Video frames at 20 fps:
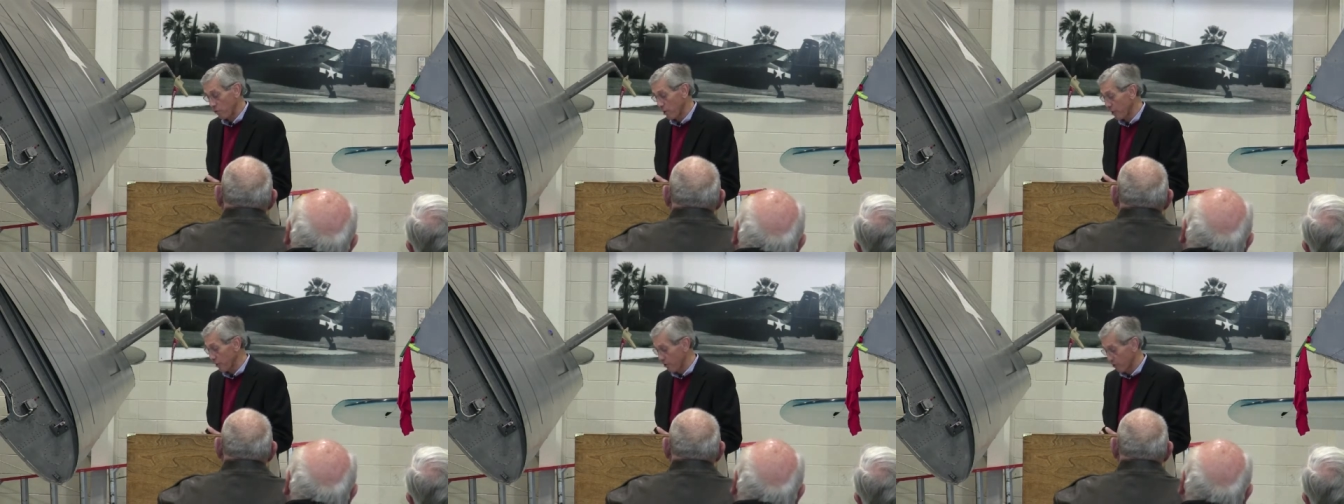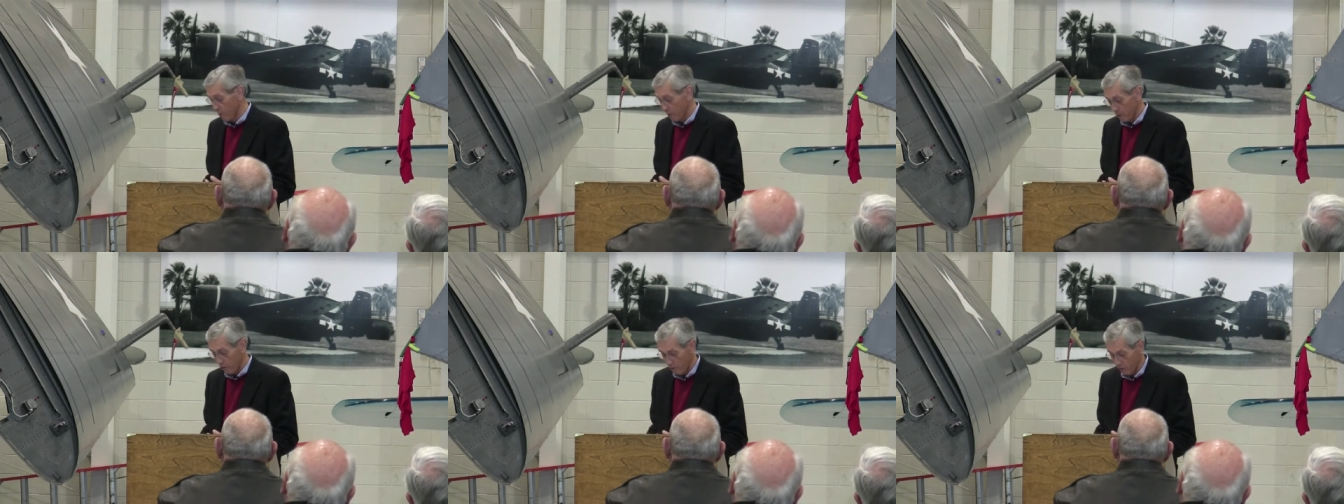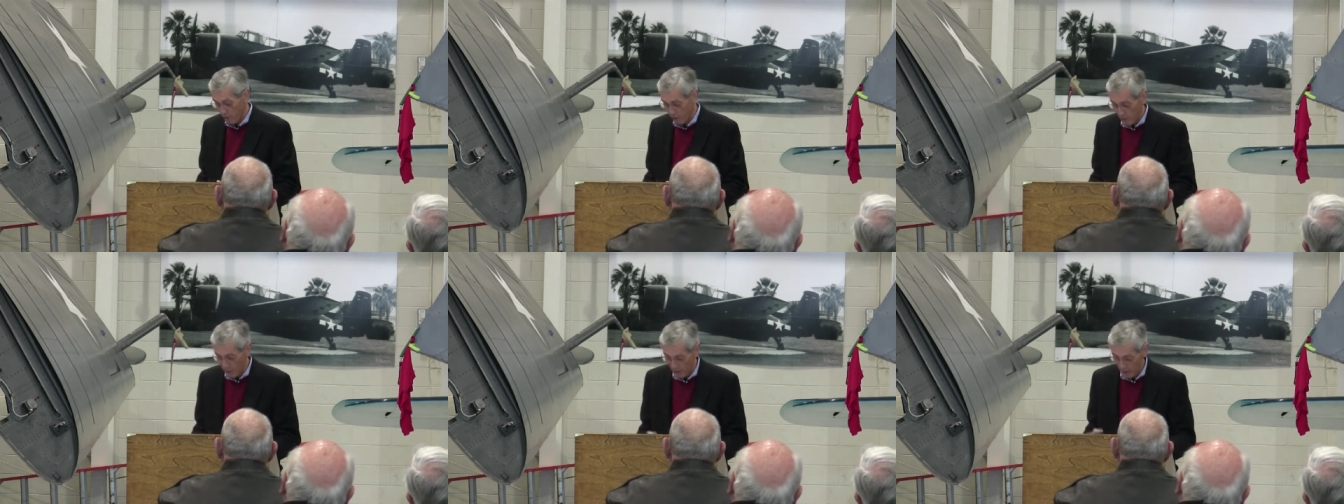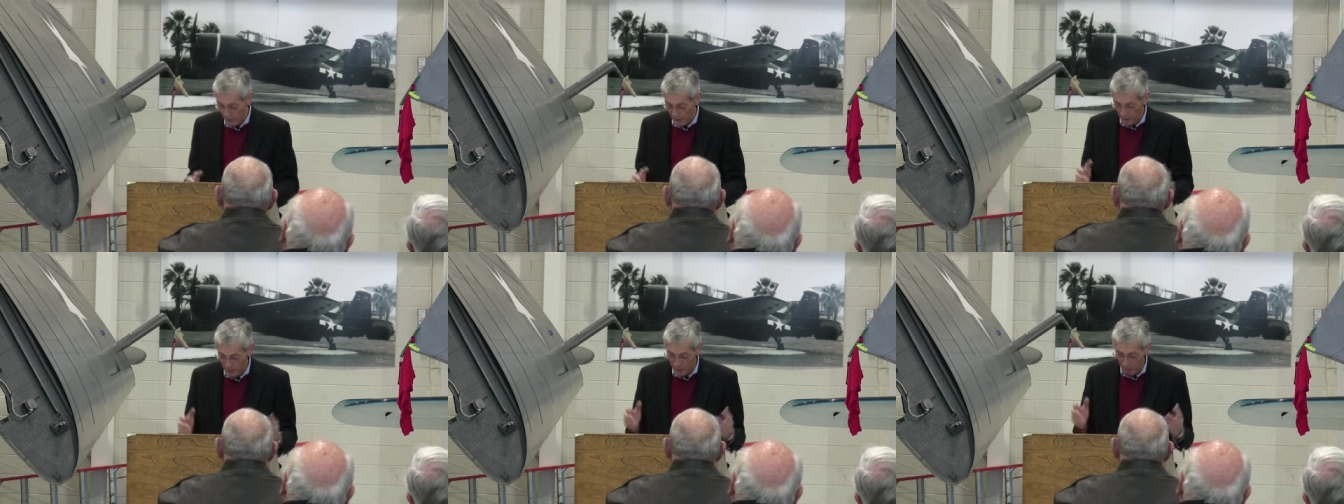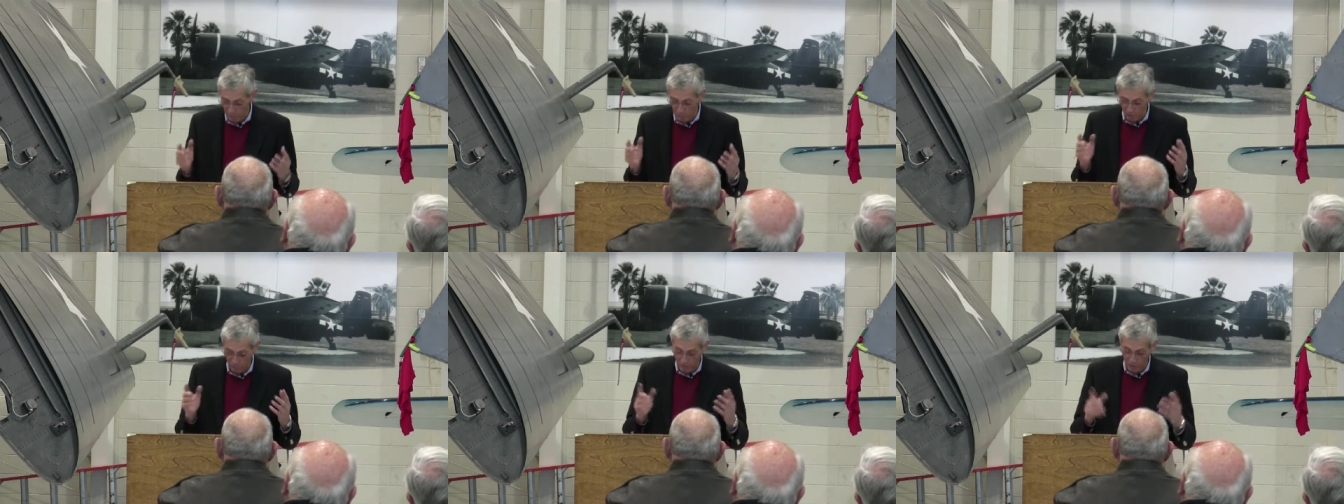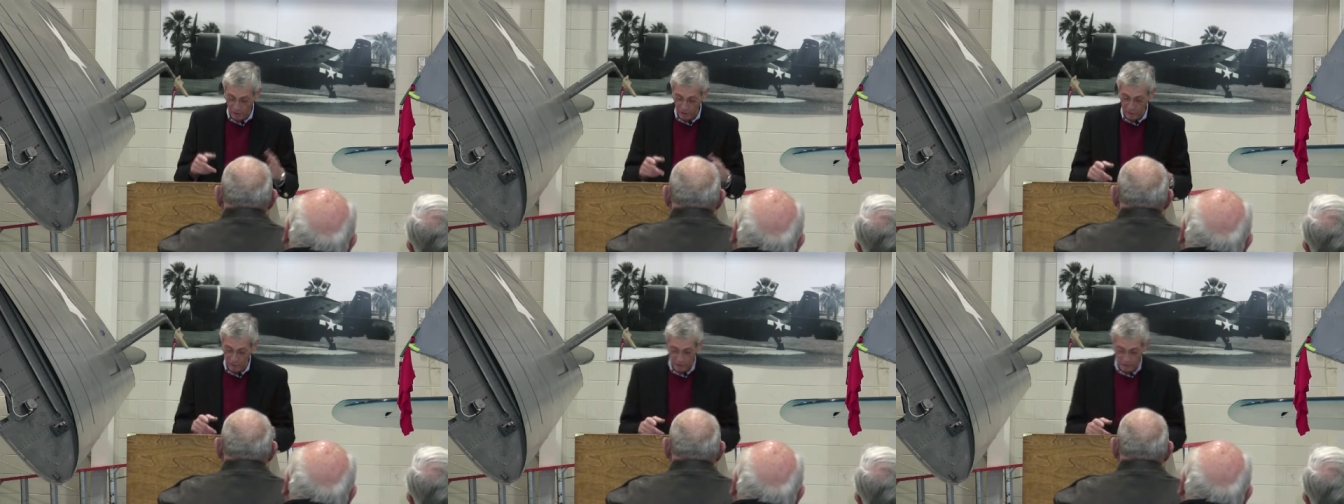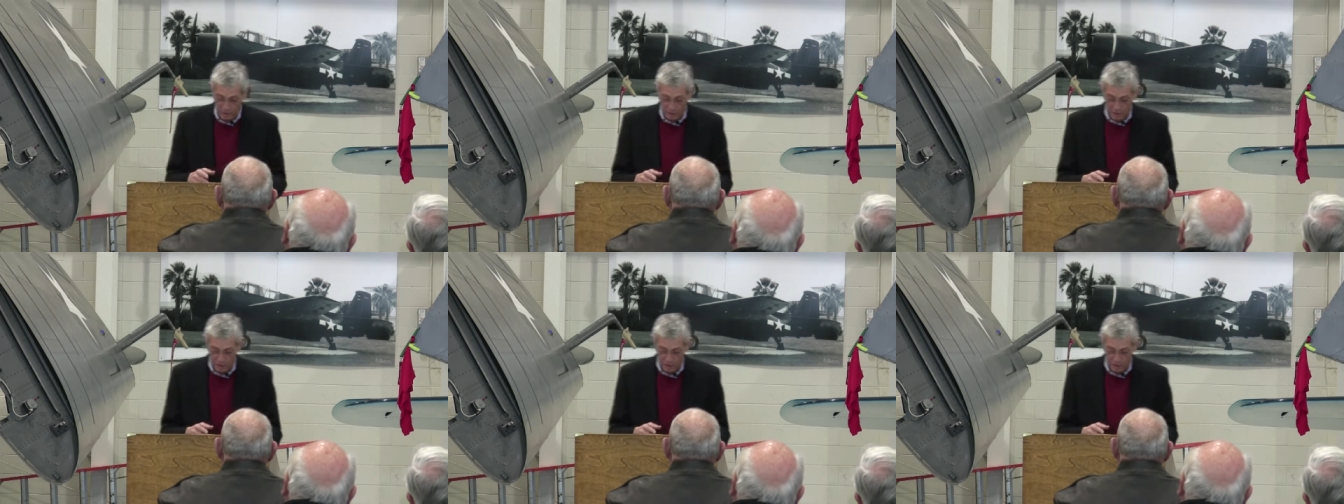great, great, great guy. He was a flight